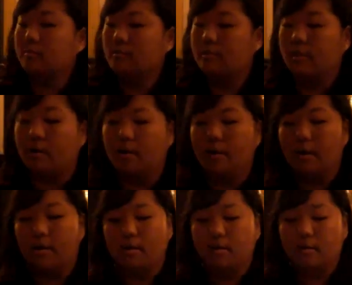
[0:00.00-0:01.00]

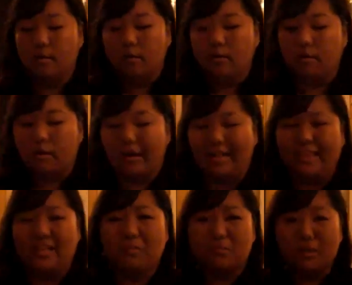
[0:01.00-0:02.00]
sorry I
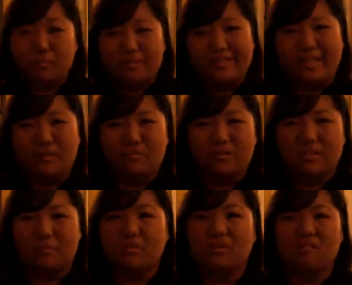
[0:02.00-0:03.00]
think I'm coming down with
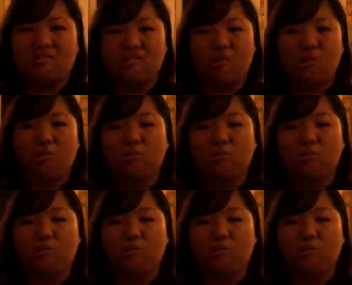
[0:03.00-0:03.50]
something so